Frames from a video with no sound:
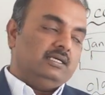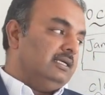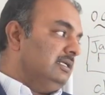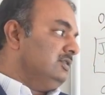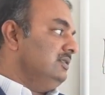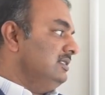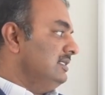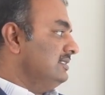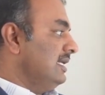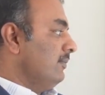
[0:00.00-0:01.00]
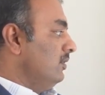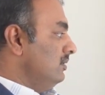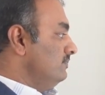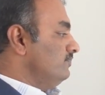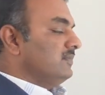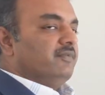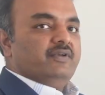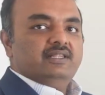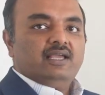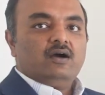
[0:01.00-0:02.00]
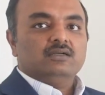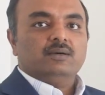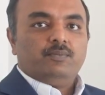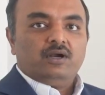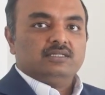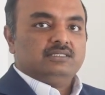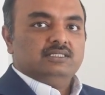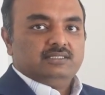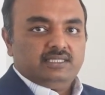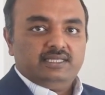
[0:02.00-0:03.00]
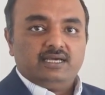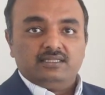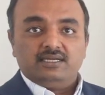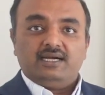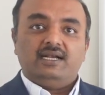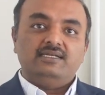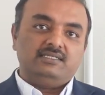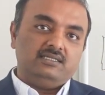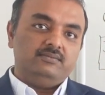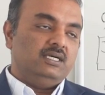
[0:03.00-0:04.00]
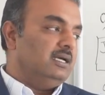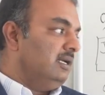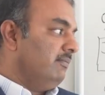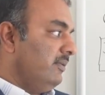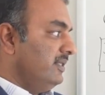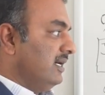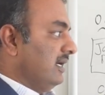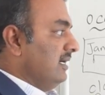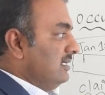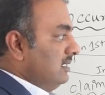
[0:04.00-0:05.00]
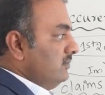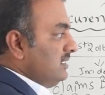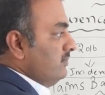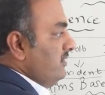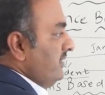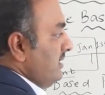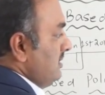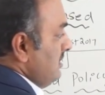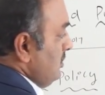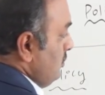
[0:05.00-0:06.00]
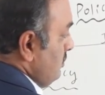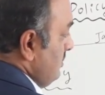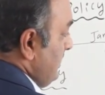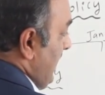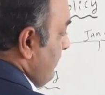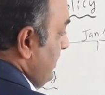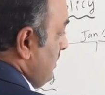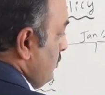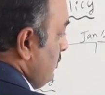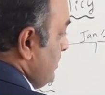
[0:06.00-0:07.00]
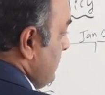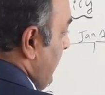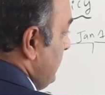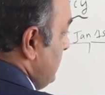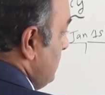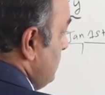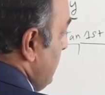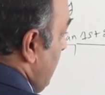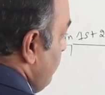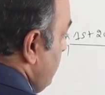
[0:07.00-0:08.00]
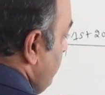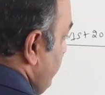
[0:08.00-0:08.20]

So in this example, when they got the policy, say they are in the current term, maybe the current term is between January 2019 to January 1st,